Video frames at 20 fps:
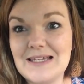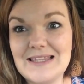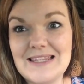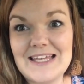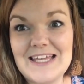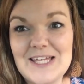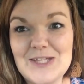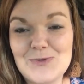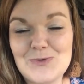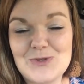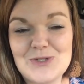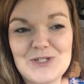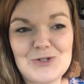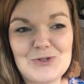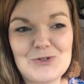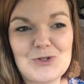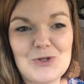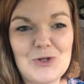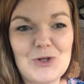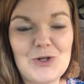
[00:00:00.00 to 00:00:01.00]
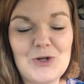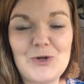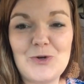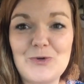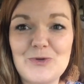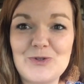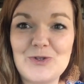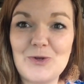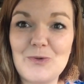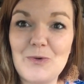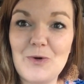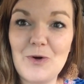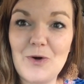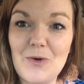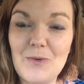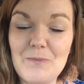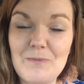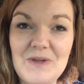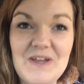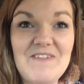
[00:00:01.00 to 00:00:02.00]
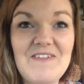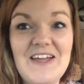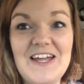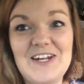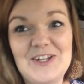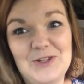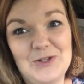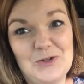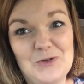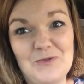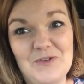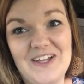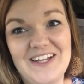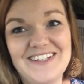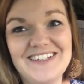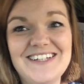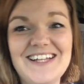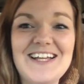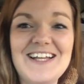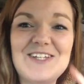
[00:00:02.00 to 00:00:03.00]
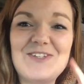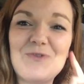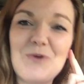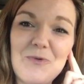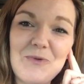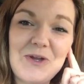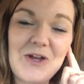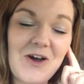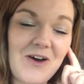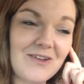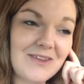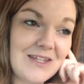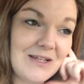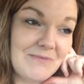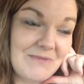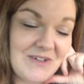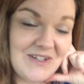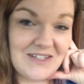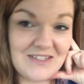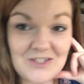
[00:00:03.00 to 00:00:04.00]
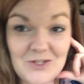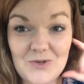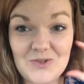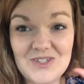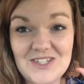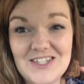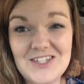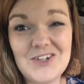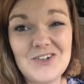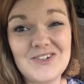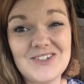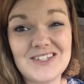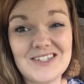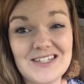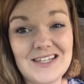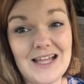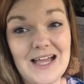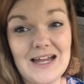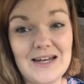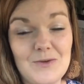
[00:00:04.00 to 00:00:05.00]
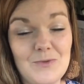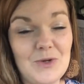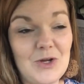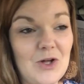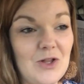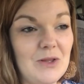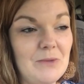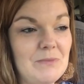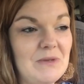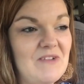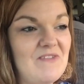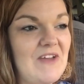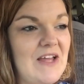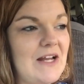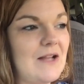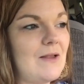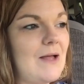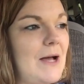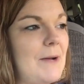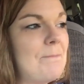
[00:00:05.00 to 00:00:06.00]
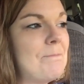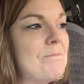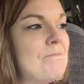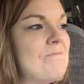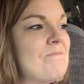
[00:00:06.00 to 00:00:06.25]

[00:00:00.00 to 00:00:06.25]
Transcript: the kids were still so little, it was big van and little van is what we called them, and so it still is kind of, we call it big van a lot.